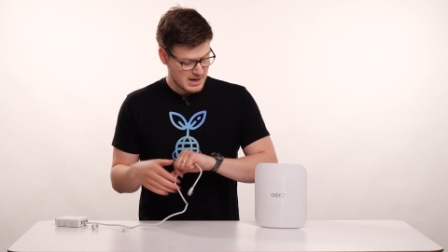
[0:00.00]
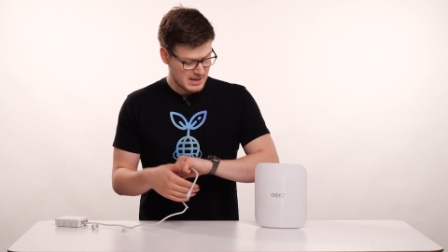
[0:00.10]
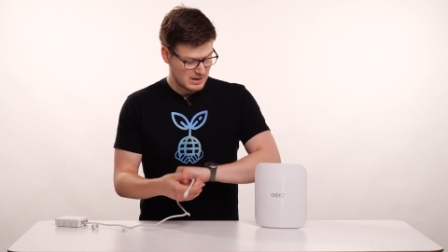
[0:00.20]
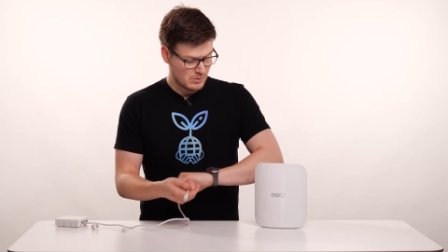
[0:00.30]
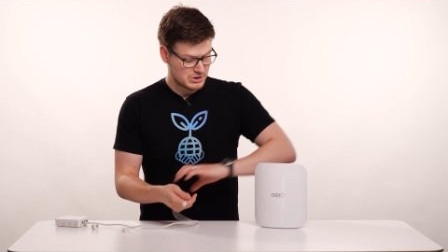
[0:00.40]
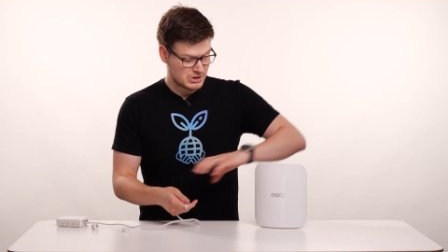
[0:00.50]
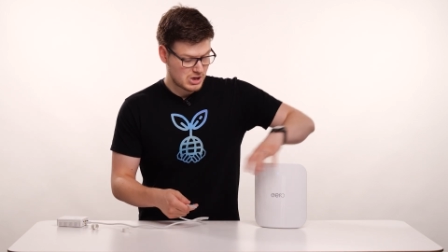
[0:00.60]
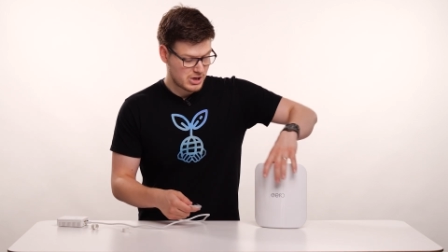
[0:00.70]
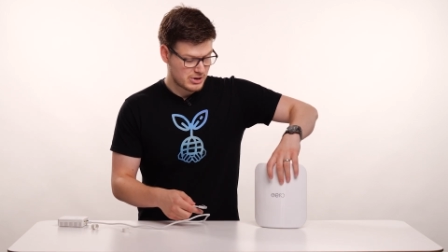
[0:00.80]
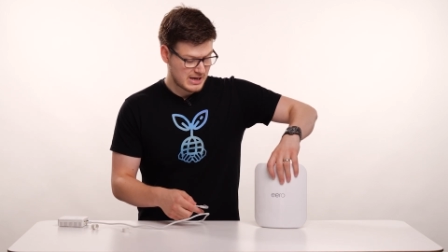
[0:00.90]
and then you want to
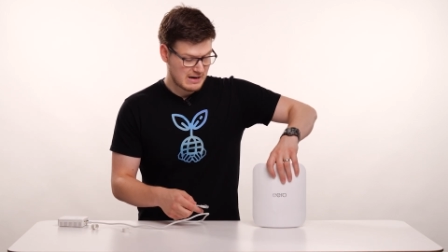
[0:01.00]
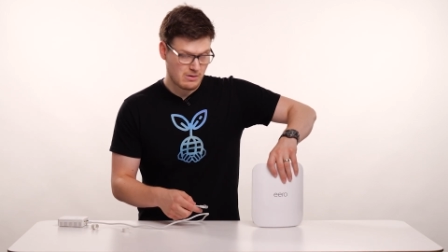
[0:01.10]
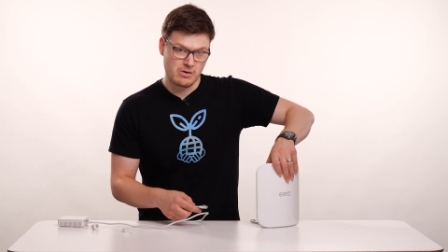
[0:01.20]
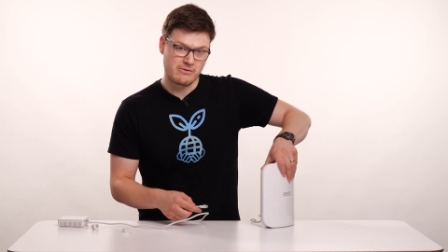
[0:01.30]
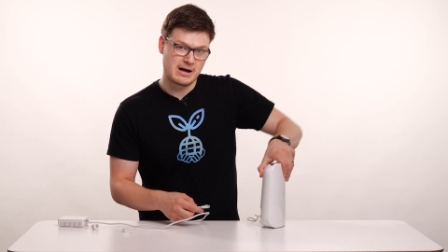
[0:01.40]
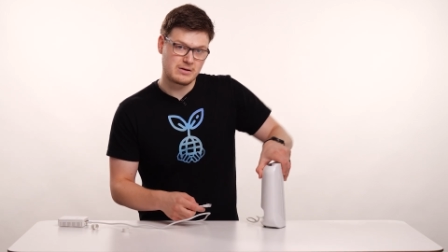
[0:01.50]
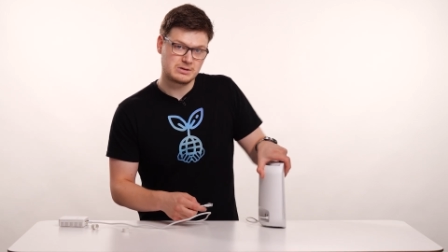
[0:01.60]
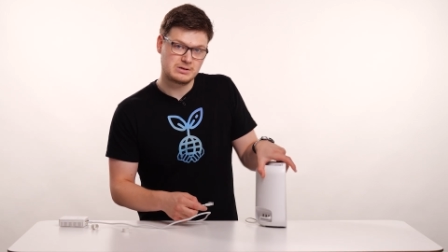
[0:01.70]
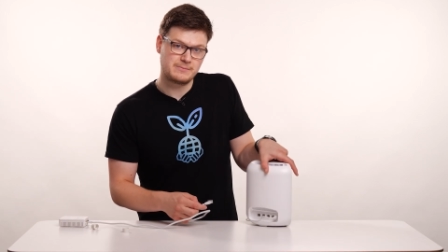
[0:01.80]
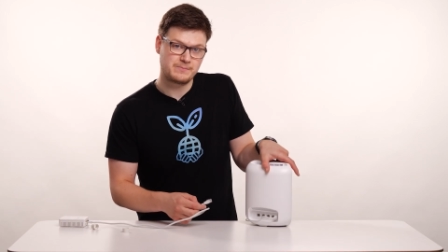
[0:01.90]
turn your Eero
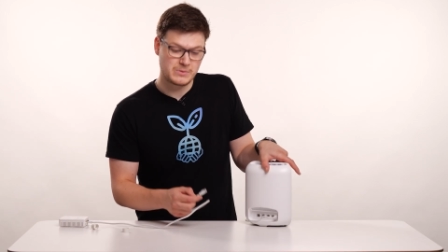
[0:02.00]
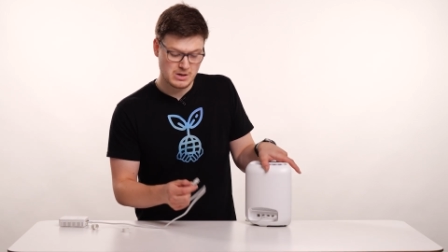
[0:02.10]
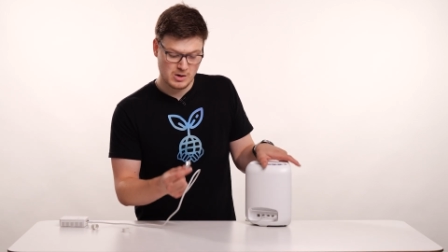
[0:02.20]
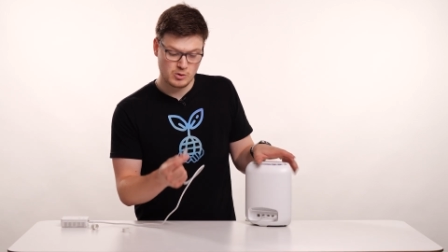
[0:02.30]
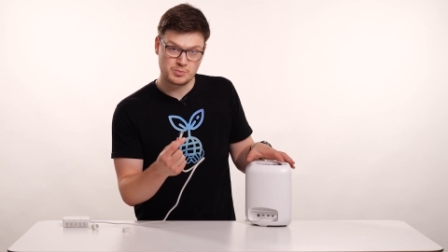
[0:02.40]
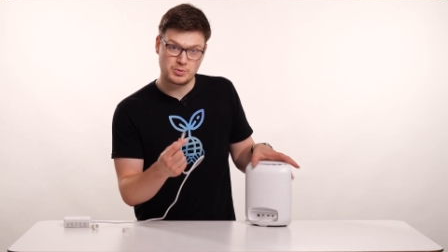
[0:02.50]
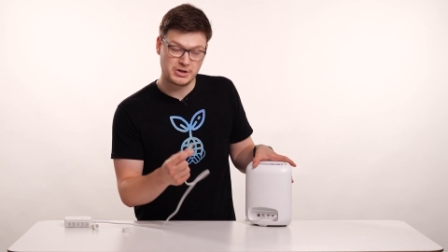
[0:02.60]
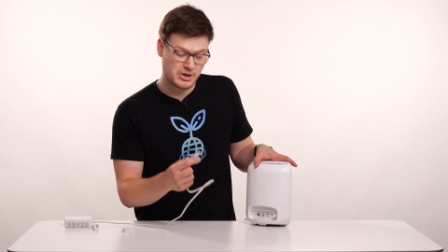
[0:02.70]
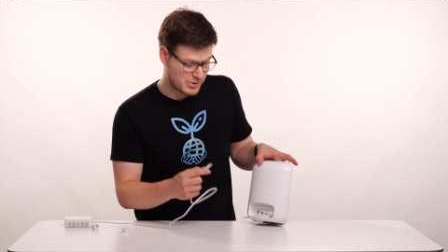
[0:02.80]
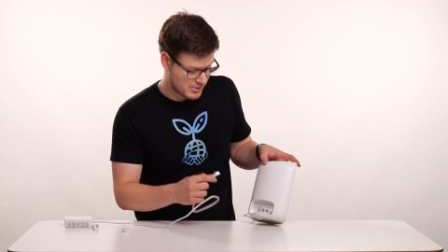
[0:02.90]
around and you
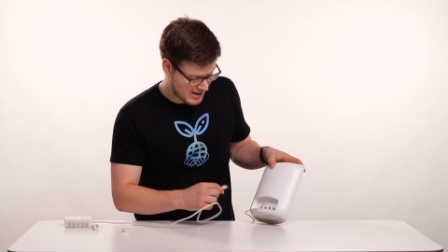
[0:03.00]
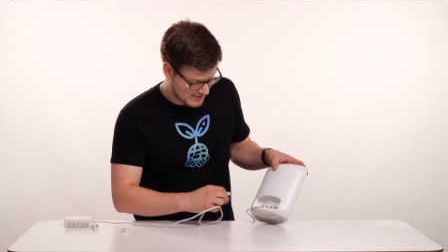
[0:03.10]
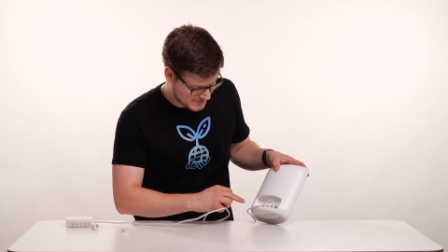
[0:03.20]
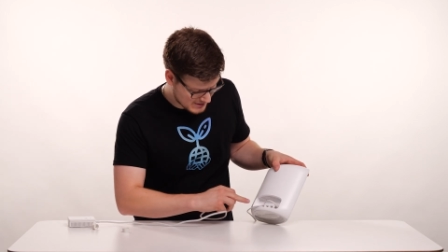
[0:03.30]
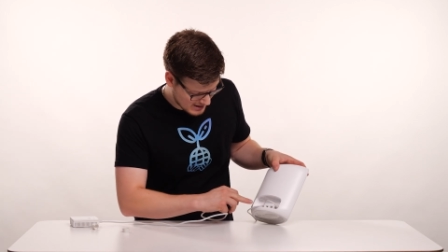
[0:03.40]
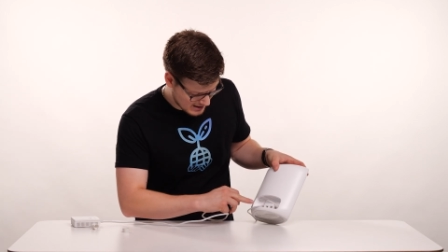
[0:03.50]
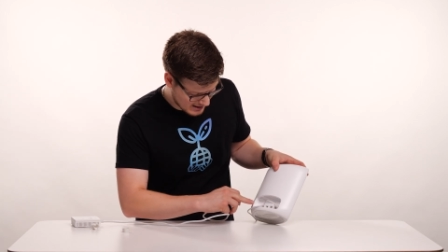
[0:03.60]
plug the other end